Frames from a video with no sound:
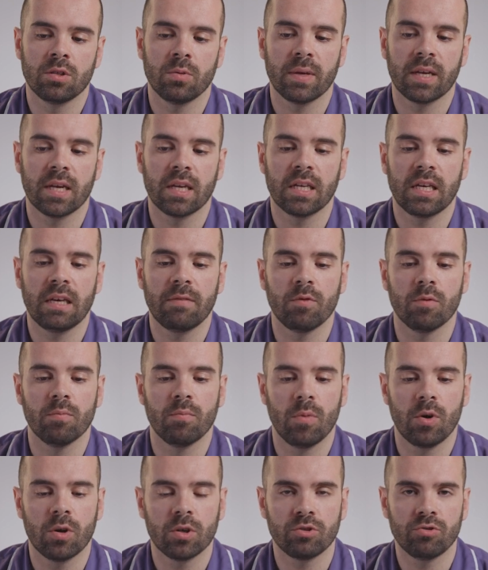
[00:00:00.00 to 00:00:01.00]
we can give you
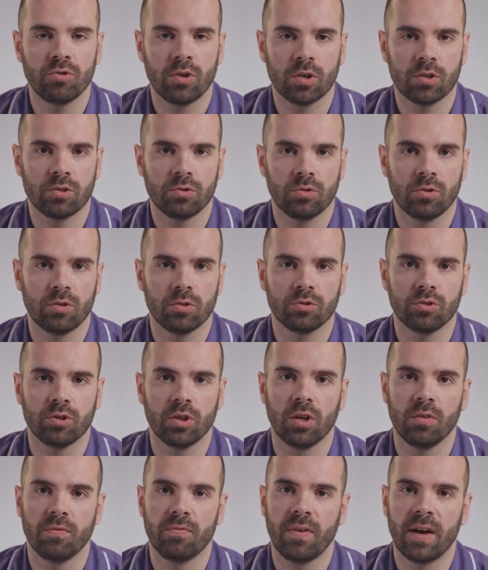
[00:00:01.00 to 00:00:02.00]
more drugs to control
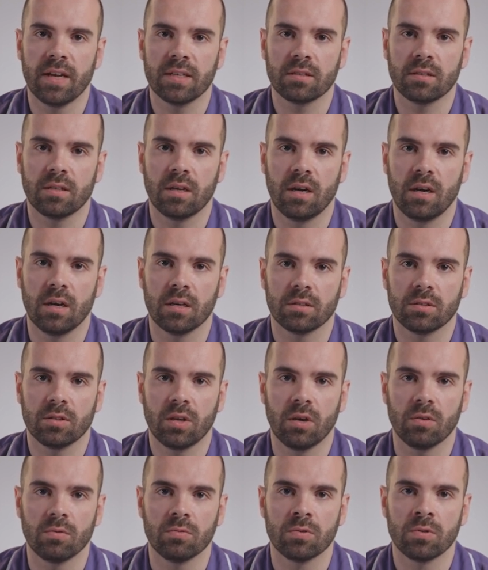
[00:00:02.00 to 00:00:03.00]
how fast the heart
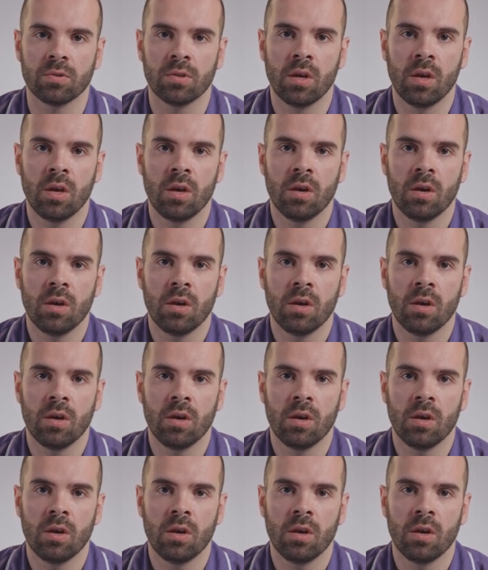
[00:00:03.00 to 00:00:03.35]
goes